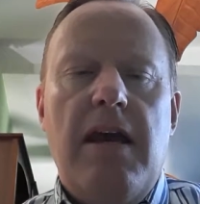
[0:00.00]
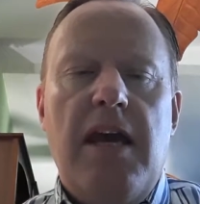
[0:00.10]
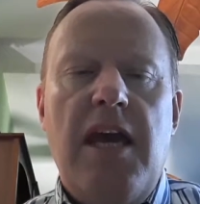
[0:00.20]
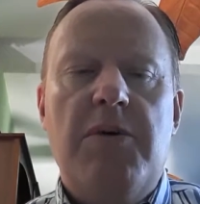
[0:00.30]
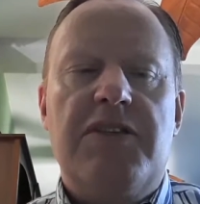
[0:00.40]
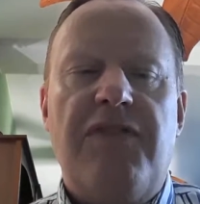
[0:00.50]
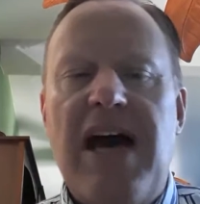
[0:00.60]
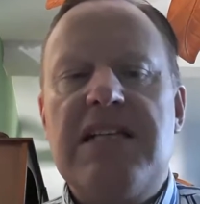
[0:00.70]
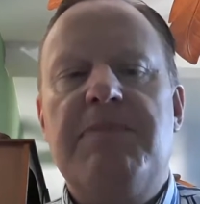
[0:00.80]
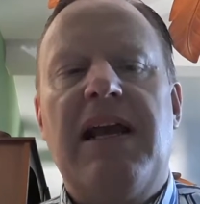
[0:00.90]
He was
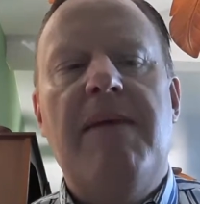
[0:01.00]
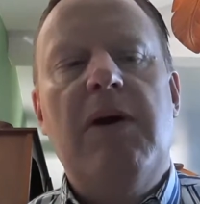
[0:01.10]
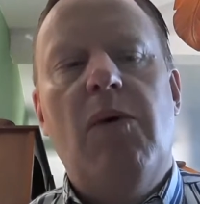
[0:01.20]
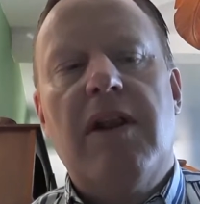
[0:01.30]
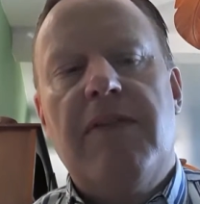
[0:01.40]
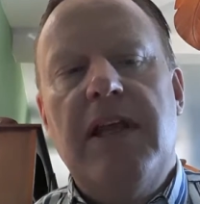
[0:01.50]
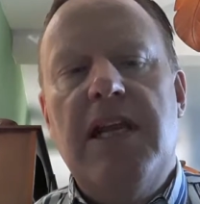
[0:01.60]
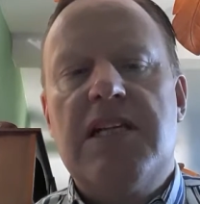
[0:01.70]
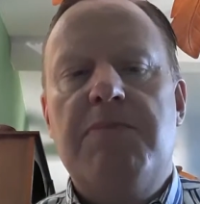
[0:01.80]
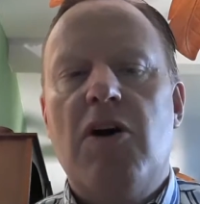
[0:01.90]
fast becoming one of the
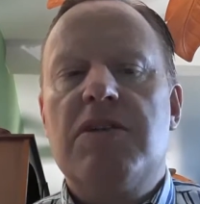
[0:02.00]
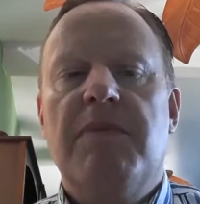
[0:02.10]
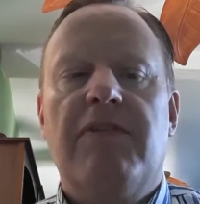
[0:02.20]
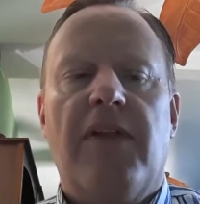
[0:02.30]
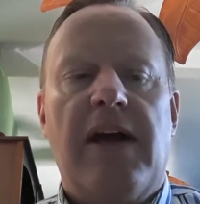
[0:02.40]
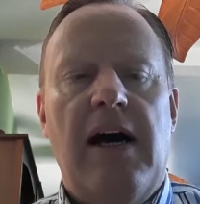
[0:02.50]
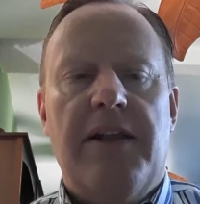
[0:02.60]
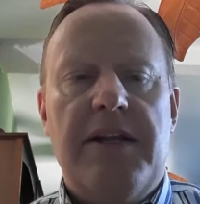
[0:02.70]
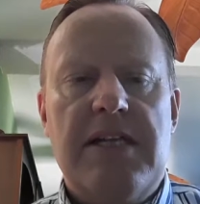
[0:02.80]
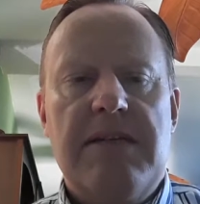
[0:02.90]
leading spokesmen for the
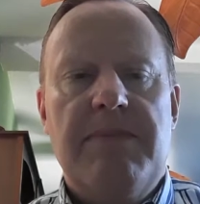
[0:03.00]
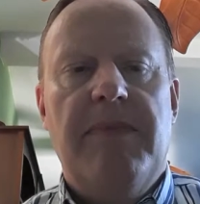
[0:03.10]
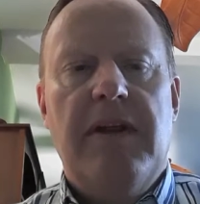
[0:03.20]
colonies.